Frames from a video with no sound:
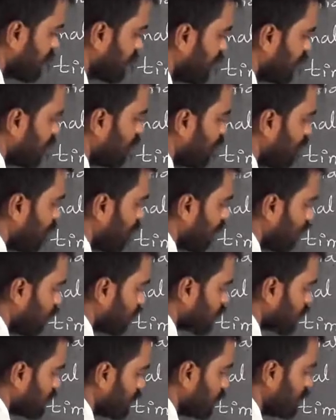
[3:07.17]

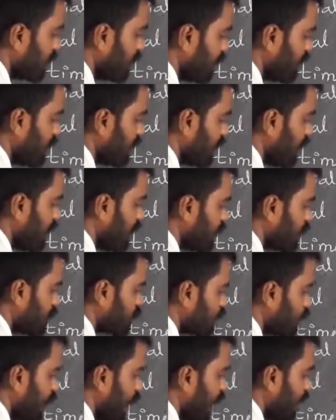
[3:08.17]
velocity. So
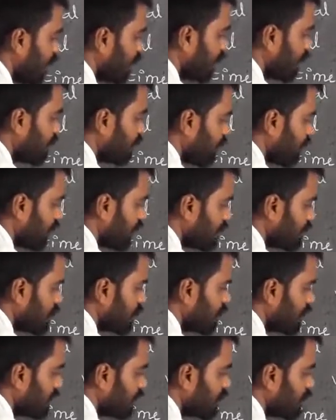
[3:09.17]
average velocity
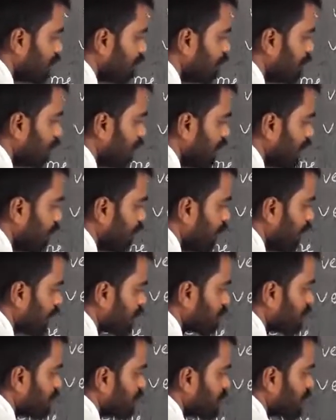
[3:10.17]
simply we
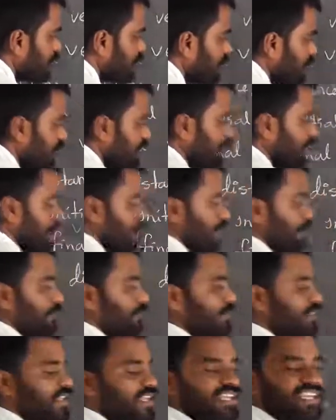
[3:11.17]
express it with
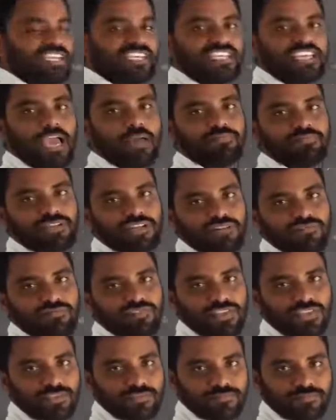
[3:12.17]
capital V,
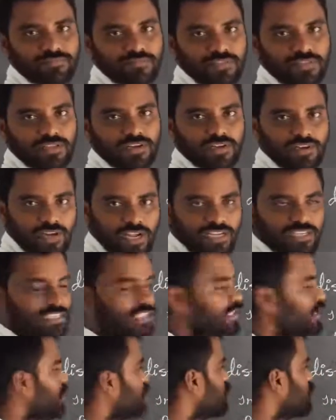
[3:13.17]
right?
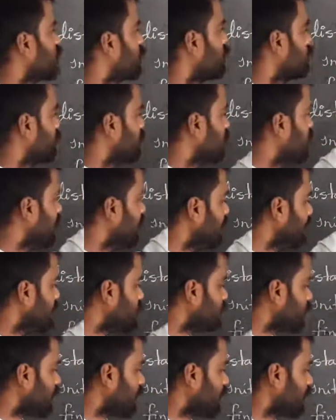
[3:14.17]
So these
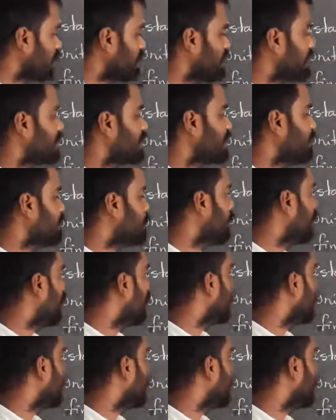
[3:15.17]
are the symbols